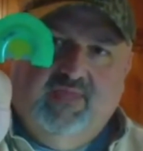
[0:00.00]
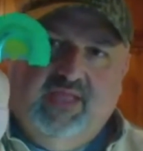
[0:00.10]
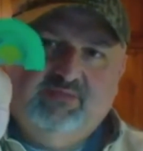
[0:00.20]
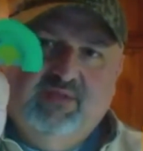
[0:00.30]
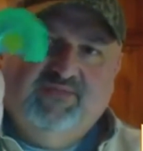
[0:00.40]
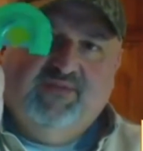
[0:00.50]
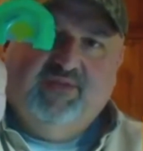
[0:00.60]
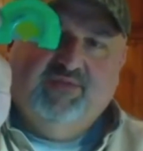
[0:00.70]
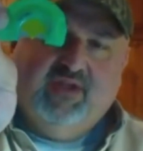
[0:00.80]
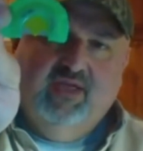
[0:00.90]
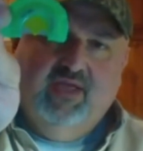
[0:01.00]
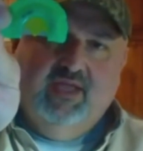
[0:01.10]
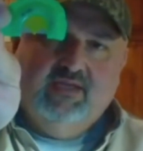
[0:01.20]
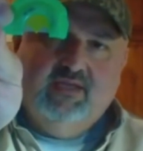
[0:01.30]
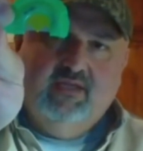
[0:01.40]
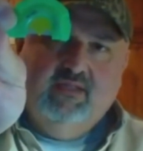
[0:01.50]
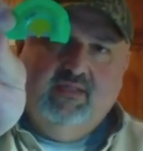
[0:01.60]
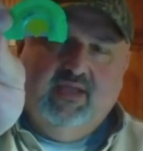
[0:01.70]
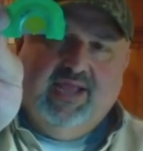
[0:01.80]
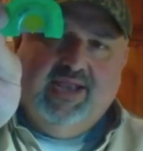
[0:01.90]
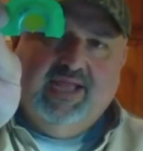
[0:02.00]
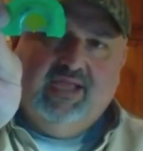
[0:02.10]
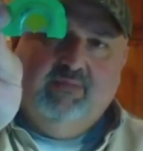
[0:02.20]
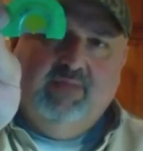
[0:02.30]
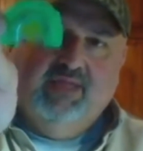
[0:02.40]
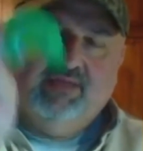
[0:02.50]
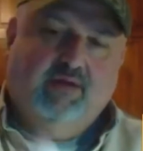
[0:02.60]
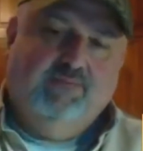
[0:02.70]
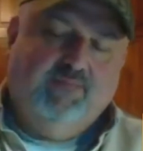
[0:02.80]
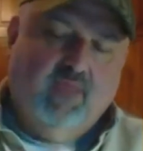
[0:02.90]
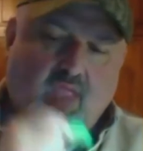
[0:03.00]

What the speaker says: That's my favorite cut that I like in a mouth call.